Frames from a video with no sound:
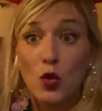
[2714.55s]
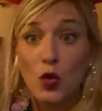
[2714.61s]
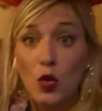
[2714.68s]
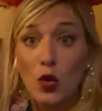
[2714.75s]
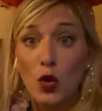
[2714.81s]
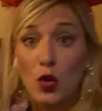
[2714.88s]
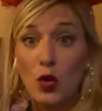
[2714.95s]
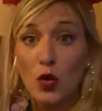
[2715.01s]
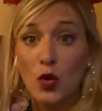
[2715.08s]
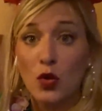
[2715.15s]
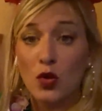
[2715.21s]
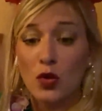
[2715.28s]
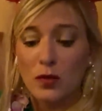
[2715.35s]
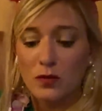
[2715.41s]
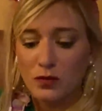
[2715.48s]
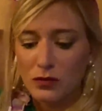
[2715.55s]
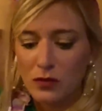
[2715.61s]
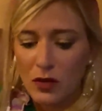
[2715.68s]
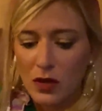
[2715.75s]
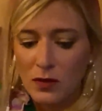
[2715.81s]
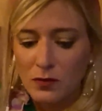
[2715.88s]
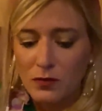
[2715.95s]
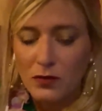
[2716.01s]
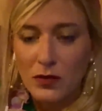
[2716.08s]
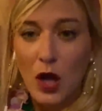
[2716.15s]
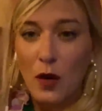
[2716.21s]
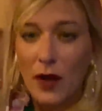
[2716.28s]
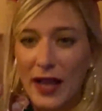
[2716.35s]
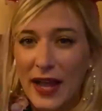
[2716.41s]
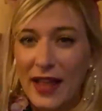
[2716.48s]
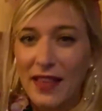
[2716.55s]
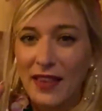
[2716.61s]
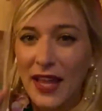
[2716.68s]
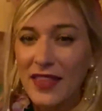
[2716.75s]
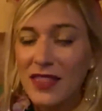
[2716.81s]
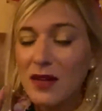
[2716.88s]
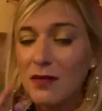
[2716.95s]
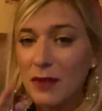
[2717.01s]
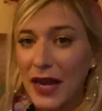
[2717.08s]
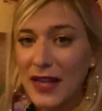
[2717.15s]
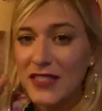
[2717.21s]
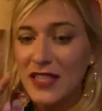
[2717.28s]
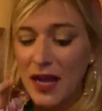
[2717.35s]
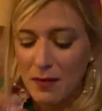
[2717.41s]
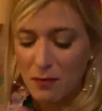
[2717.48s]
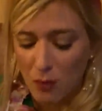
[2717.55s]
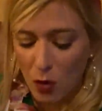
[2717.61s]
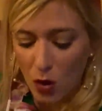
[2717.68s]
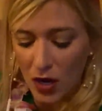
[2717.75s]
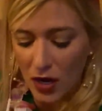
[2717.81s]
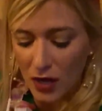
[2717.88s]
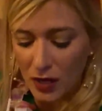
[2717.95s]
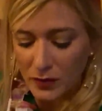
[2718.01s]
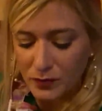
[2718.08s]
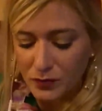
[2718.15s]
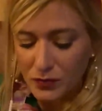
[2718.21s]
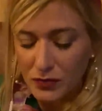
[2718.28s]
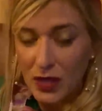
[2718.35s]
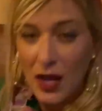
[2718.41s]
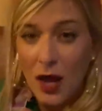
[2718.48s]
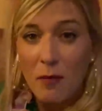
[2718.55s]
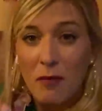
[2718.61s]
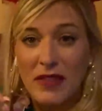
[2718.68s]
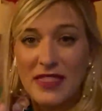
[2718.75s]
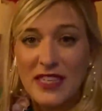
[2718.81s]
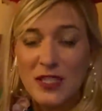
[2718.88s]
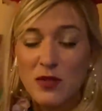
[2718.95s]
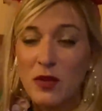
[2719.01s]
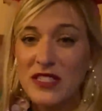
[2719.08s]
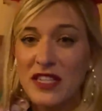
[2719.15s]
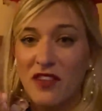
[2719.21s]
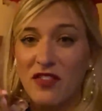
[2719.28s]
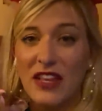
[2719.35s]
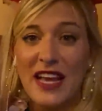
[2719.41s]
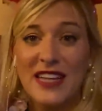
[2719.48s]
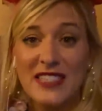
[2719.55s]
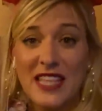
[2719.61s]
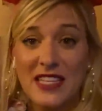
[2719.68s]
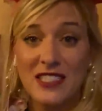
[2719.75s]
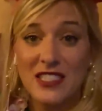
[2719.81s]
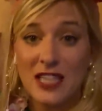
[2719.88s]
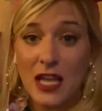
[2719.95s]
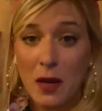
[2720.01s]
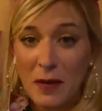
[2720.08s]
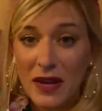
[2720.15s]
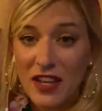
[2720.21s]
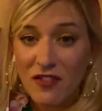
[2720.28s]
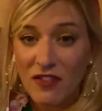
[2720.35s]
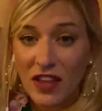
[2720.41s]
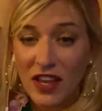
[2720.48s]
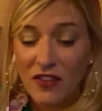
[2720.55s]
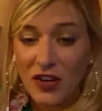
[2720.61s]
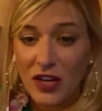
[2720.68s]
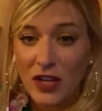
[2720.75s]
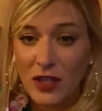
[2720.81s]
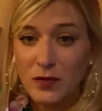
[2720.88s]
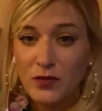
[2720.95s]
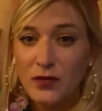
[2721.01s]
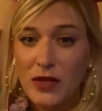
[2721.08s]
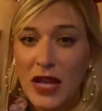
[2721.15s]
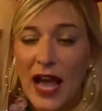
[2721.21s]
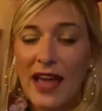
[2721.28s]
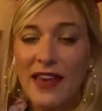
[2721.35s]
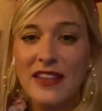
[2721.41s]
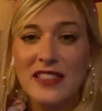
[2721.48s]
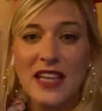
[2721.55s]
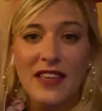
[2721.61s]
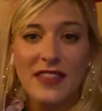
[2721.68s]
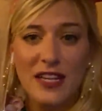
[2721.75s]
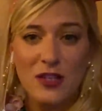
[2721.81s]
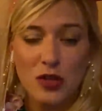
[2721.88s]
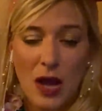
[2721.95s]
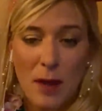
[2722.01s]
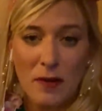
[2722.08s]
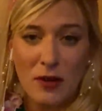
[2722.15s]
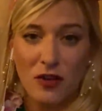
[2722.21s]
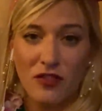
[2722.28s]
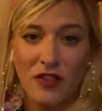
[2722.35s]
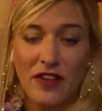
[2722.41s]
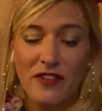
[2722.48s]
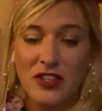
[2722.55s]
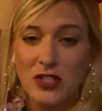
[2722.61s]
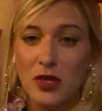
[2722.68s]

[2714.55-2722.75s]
Ooh. Okay, I like the Mai Tai more but this one definitely has that cinnamony flavor and it's got that tropical flavor.